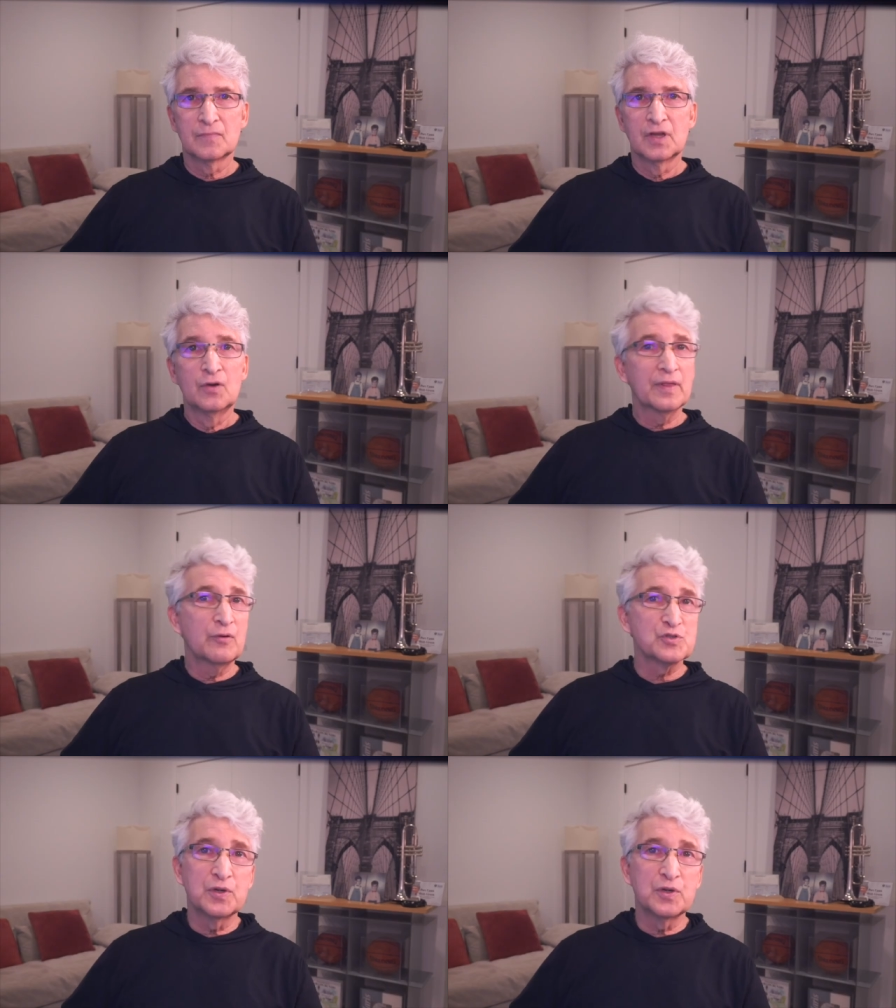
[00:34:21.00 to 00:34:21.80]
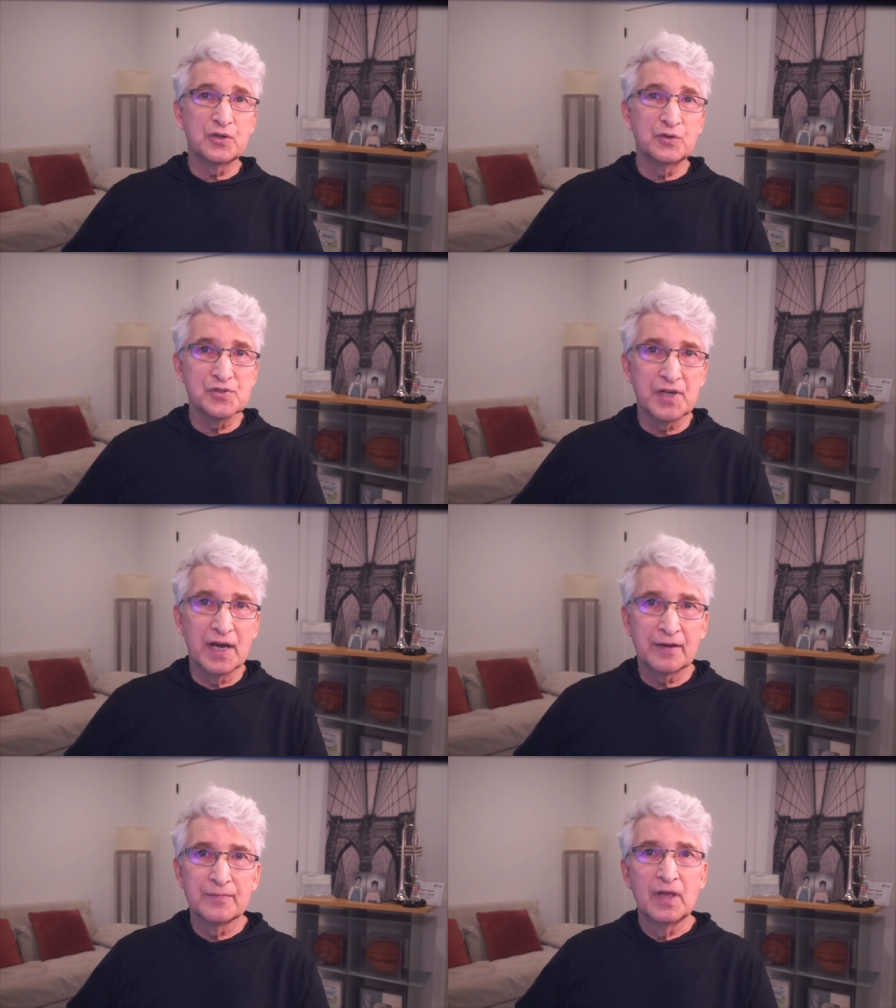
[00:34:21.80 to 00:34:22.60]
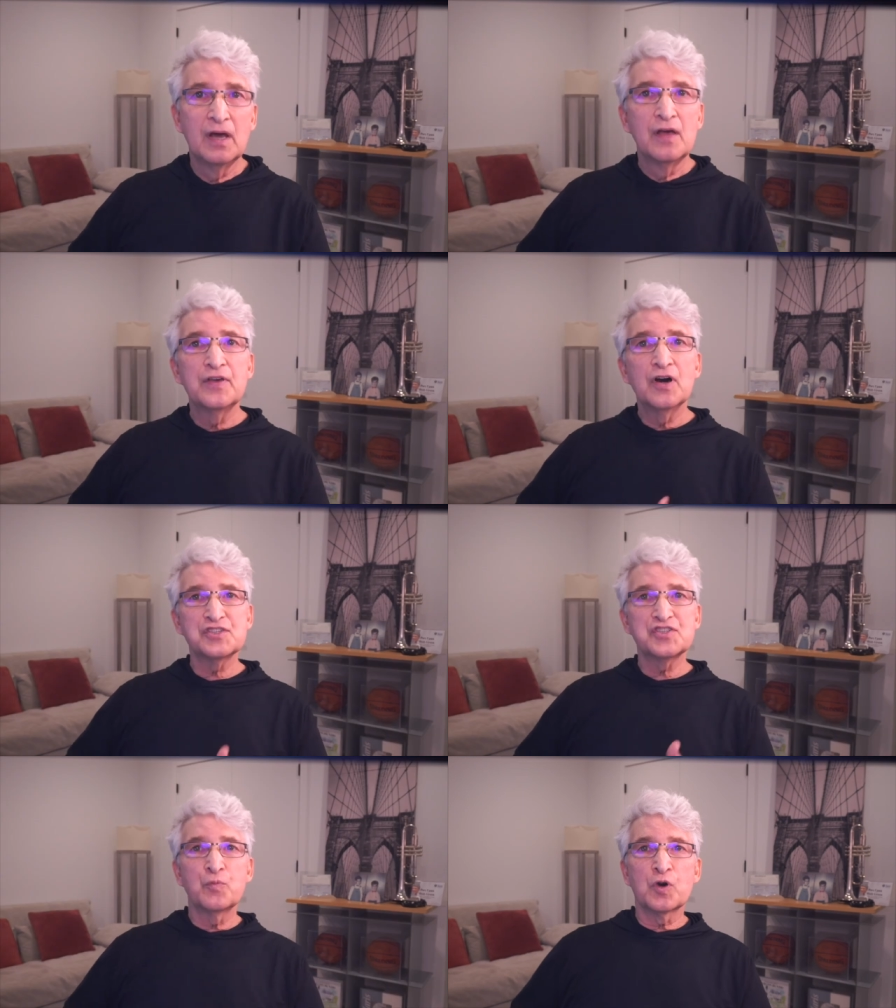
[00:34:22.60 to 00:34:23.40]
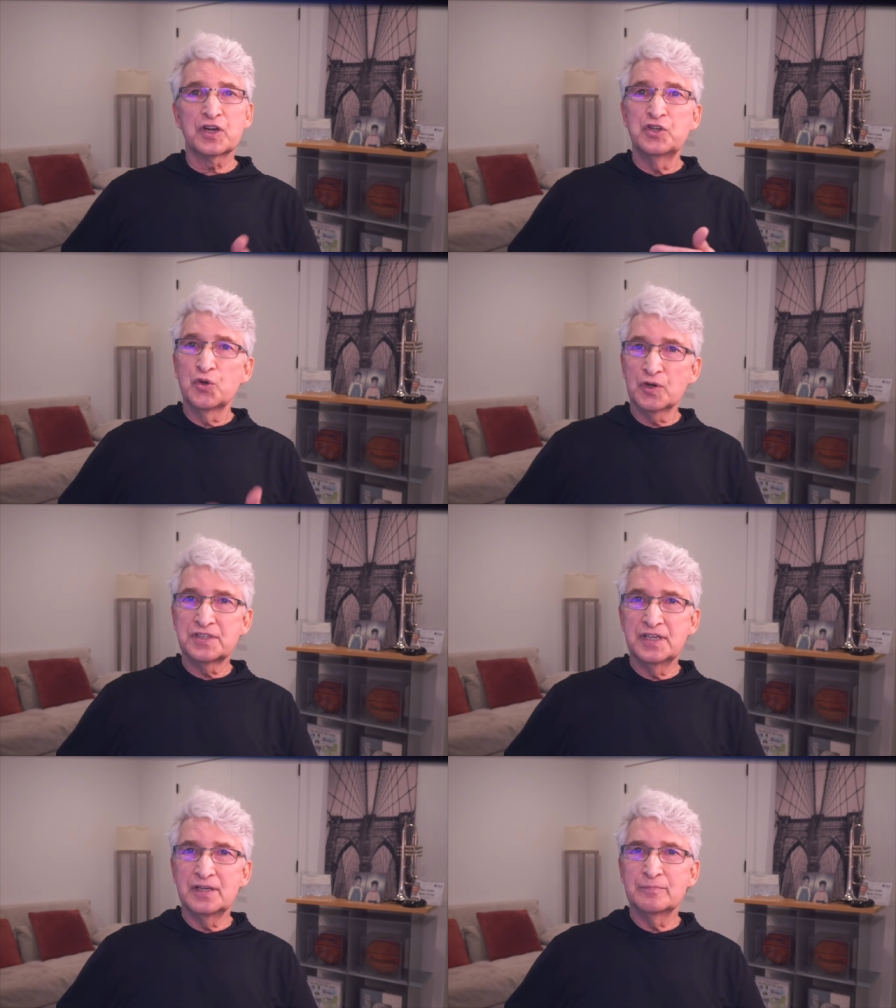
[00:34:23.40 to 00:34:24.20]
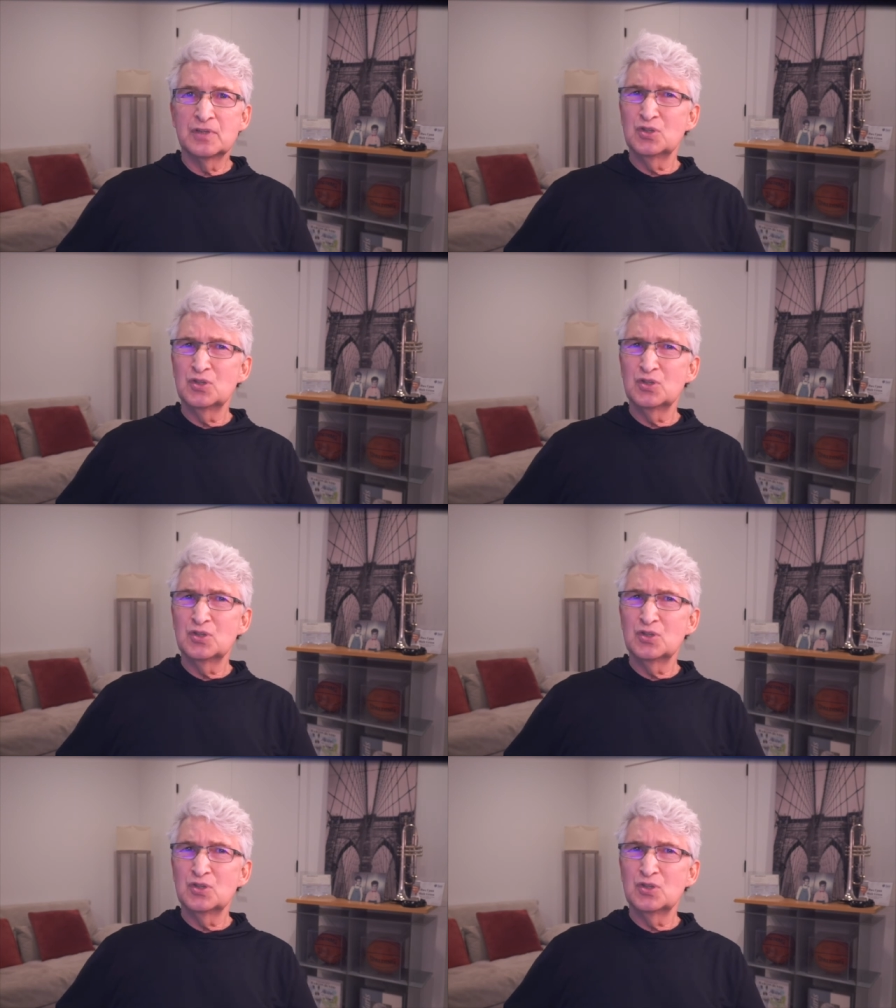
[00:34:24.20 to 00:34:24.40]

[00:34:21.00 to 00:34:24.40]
Well, that was really cool, Zach. The awesome work your team,